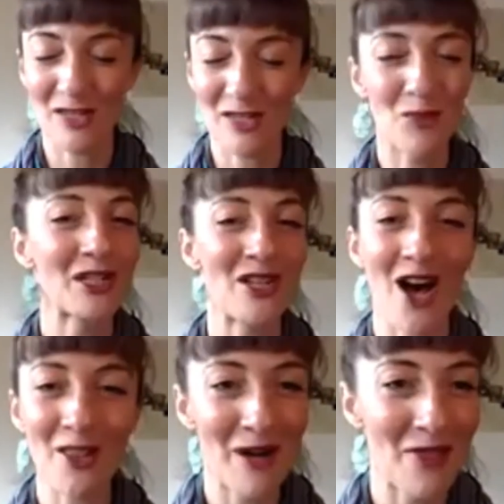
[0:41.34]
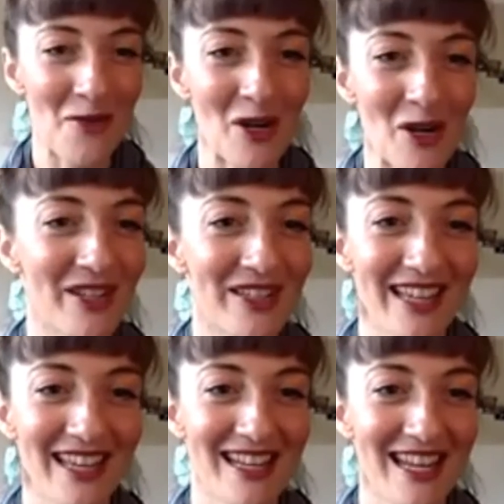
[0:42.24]
worked all around the world,
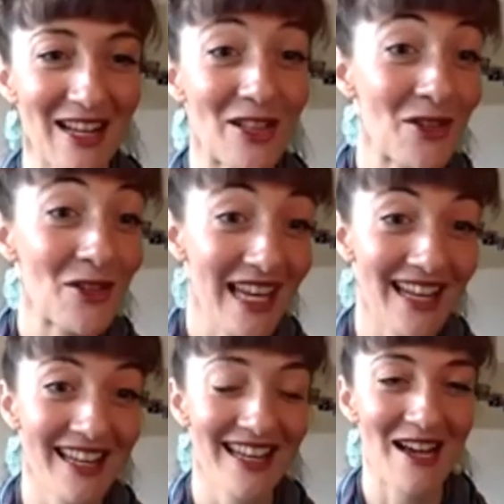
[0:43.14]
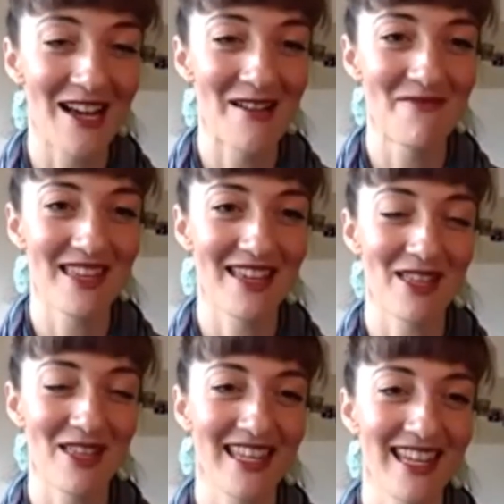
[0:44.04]
and including
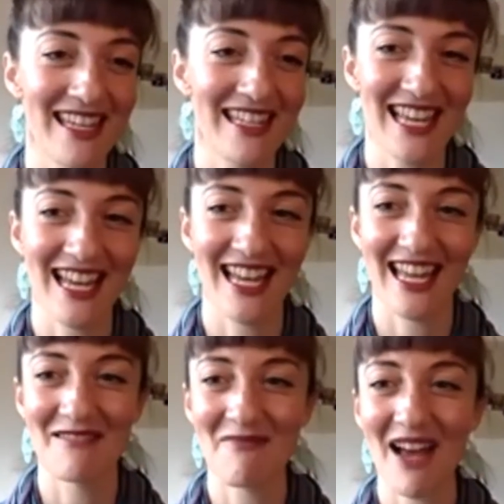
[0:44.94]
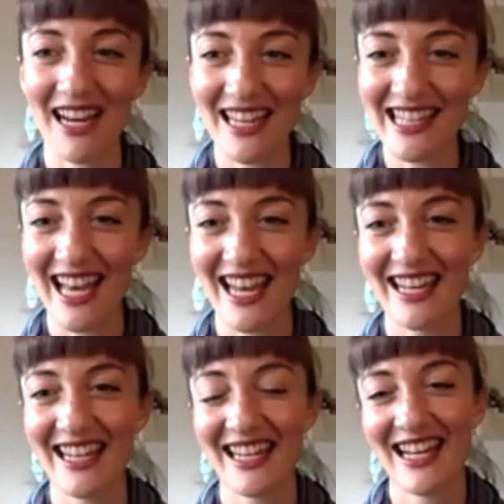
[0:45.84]
within India and Pakistan.
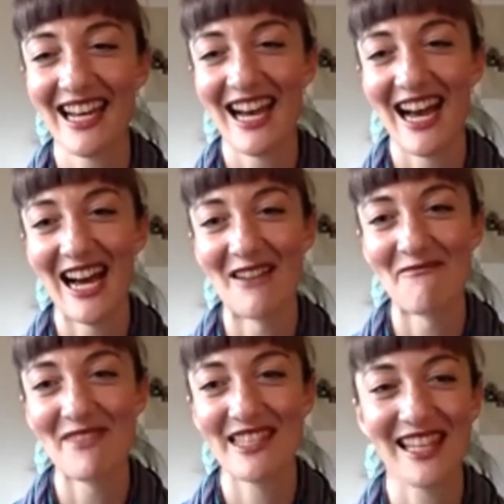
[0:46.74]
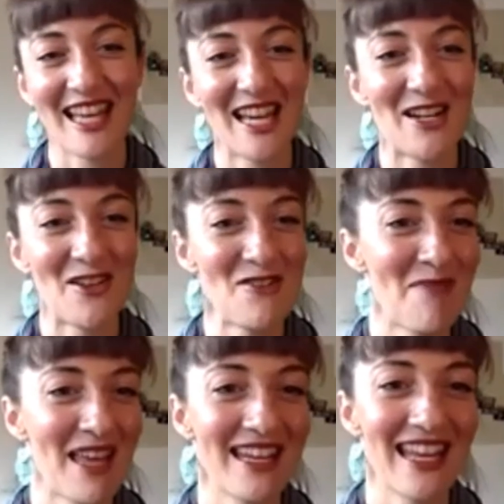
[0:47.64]
Scilla, I know you've
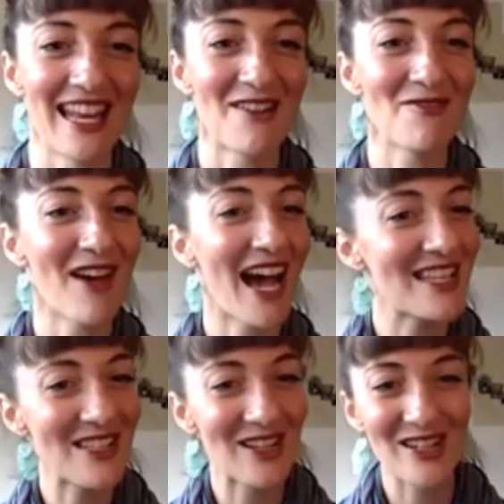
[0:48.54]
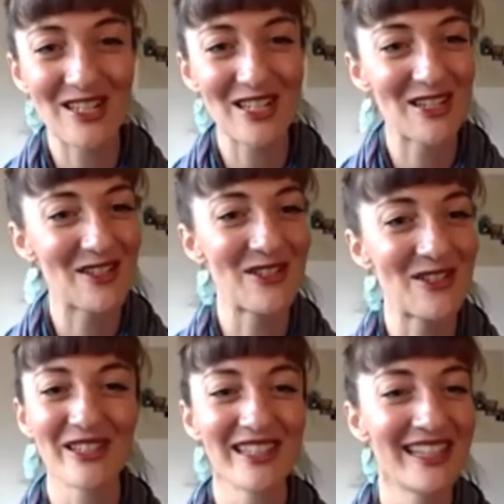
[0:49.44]
been an advisor
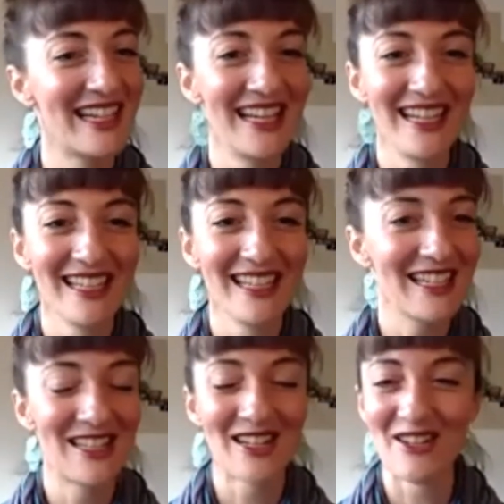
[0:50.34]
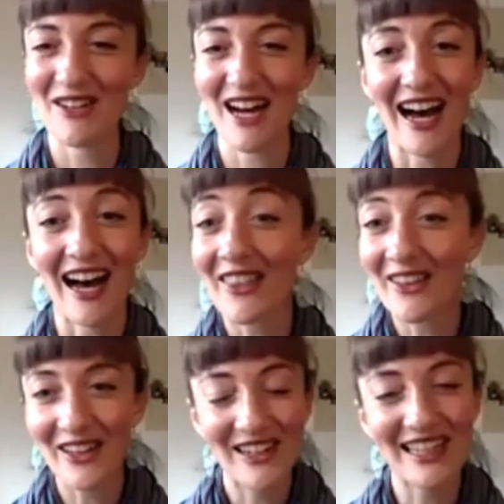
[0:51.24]
to, you know,
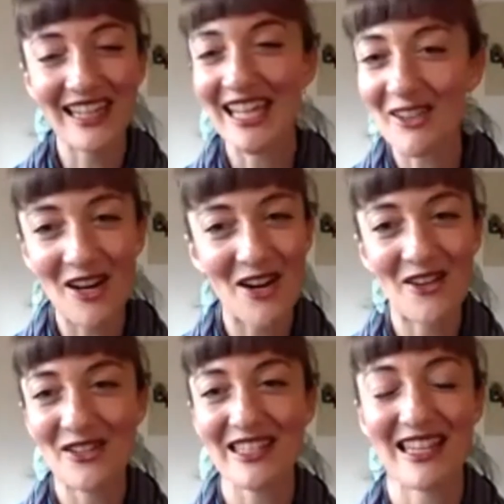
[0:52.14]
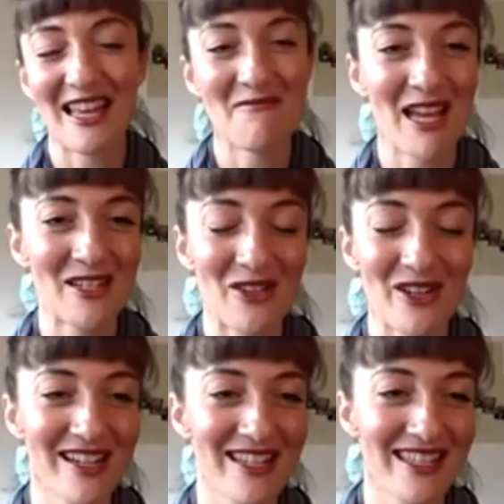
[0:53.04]
other heroes and
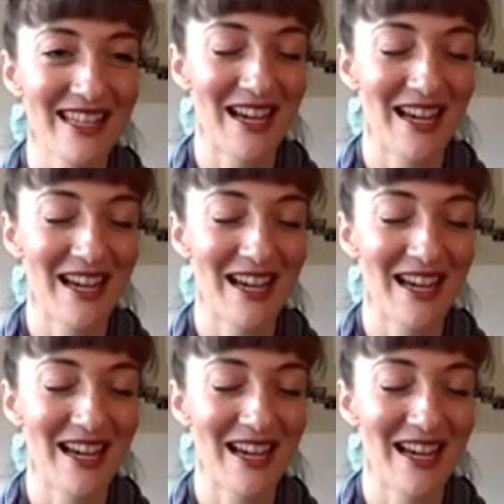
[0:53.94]
mentors,